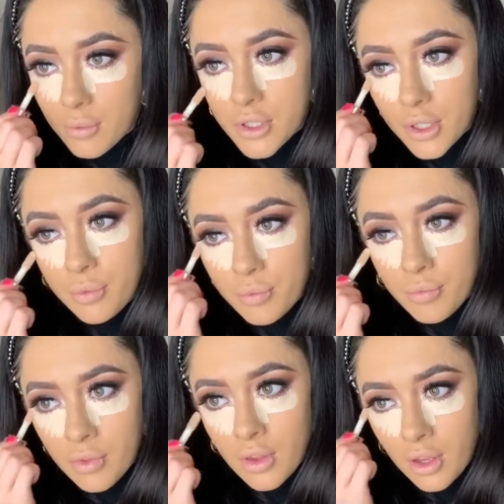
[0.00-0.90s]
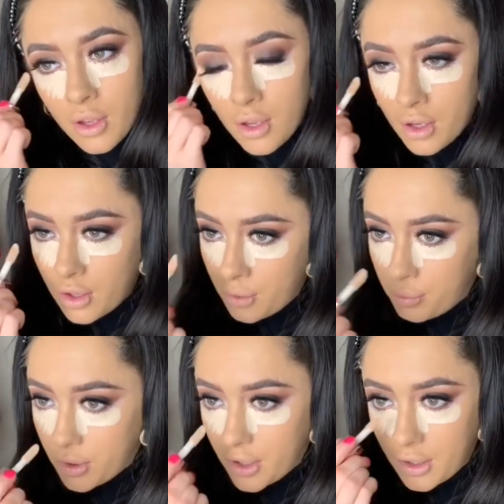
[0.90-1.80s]
too.
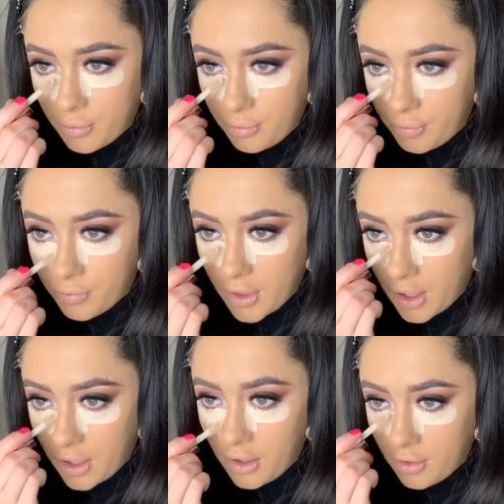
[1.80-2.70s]
But um, I